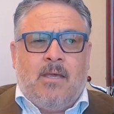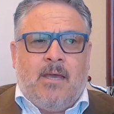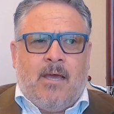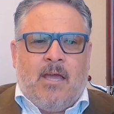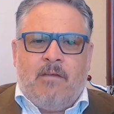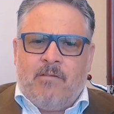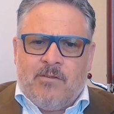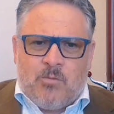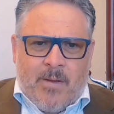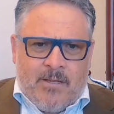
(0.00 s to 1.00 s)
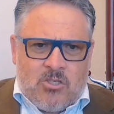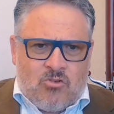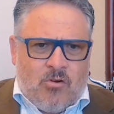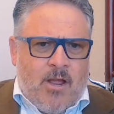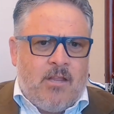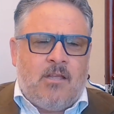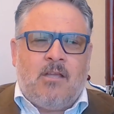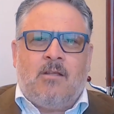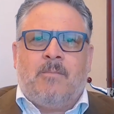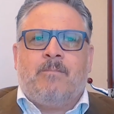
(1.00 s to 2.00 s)
evidence-based
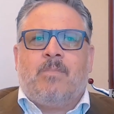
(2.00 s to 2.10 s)
training,